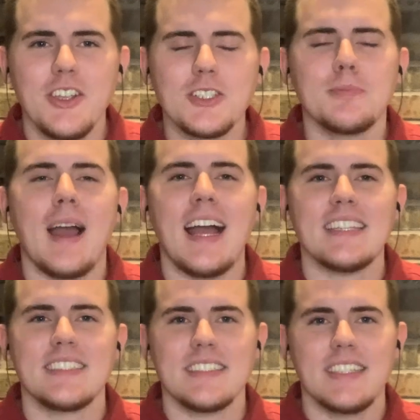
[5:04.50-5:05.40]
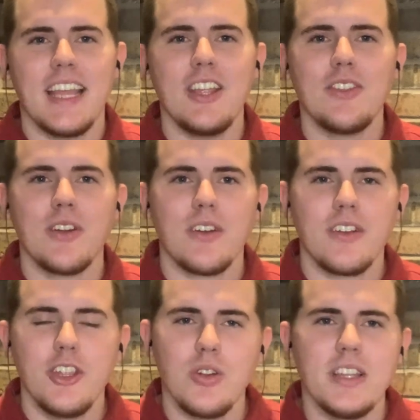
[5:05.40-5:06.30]
pass, they either
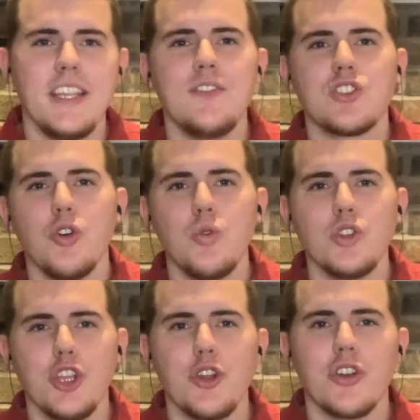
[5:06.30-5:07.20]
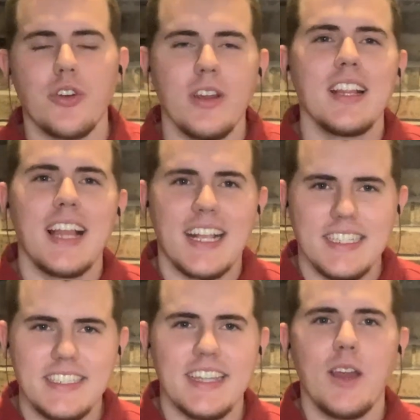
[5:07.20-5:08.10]
leave school with no degree, like I
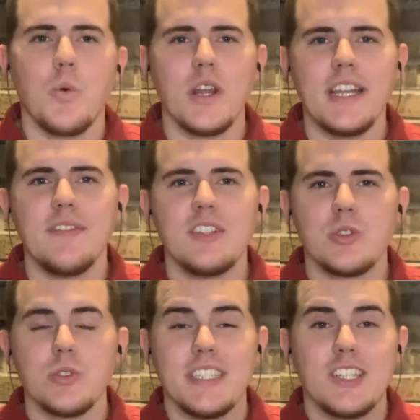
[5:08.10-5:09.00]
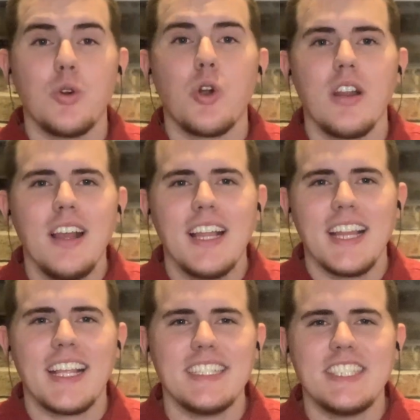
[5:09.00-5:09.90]
said that one individual did, or
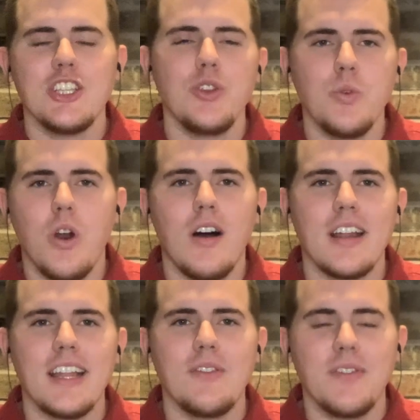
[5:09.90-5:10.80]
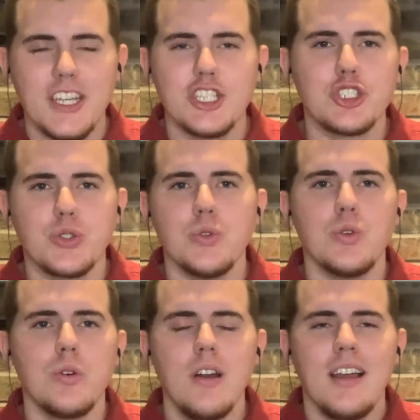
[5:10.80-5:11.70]
they continue on and finish
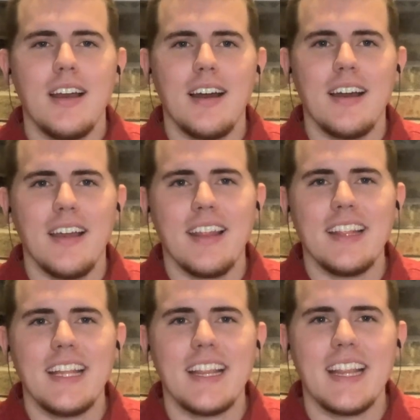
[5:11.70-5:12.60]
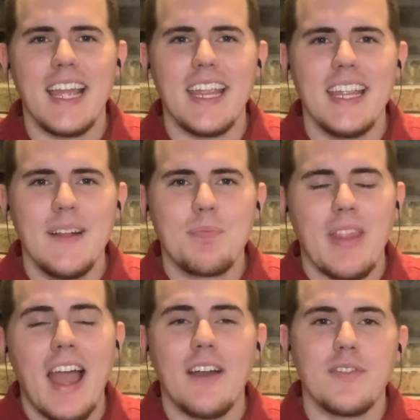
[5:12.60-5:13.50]
school, and then they
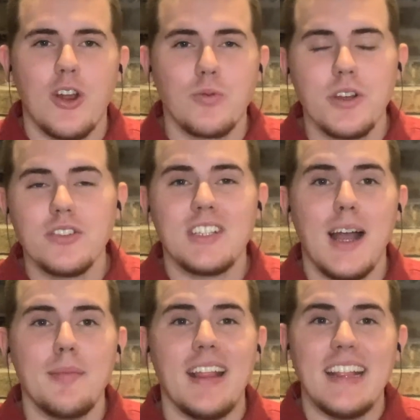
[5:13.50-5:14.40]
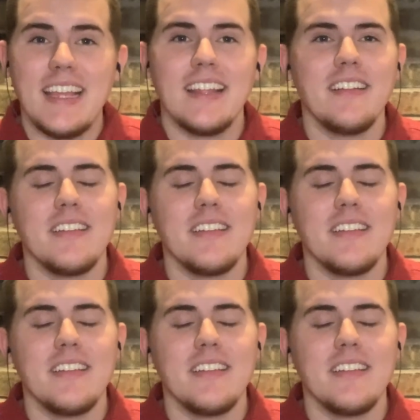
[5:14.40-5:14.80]
have a real job. And then